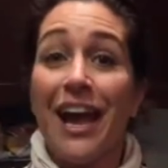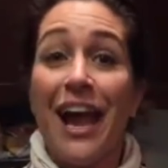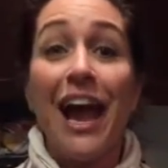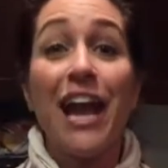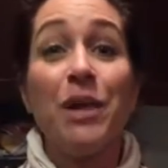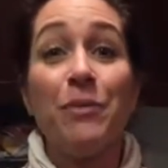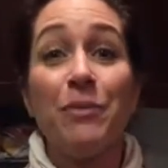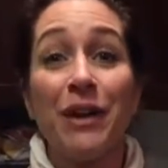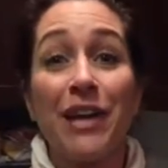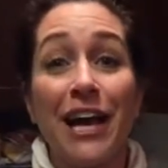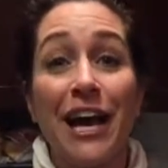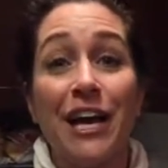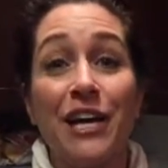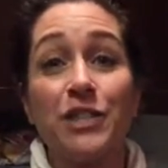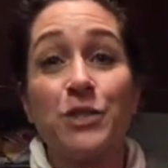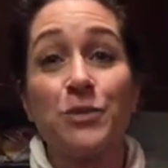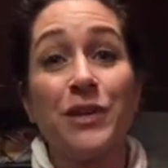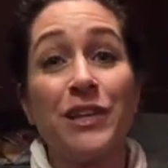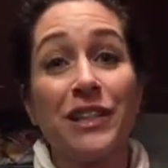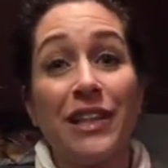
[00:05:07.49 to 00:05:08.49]
anybody
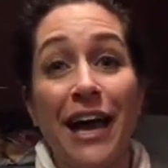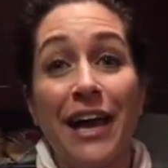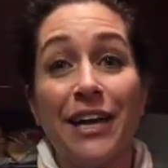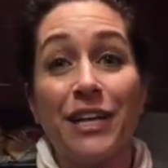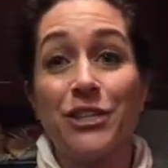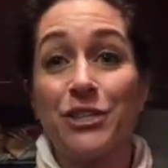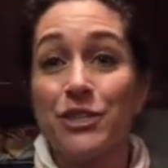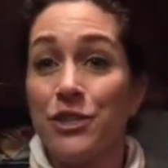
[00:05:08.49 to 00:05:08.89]
else would like